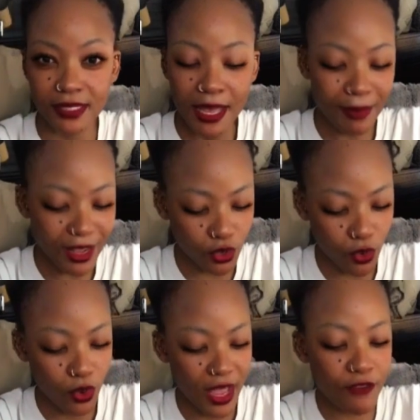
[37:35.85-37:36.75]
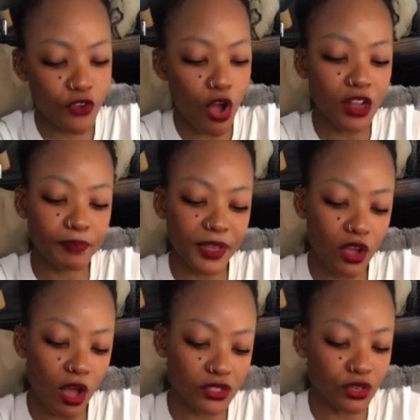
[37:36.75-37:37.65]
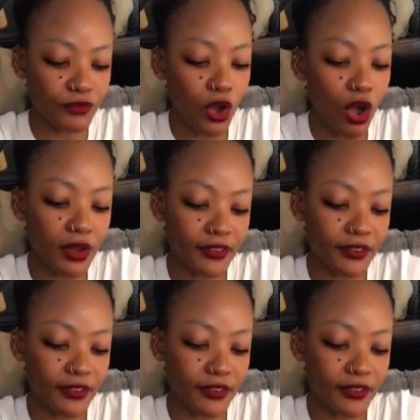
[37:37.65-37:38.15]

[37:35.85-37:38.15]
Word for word: If God be God, serve God.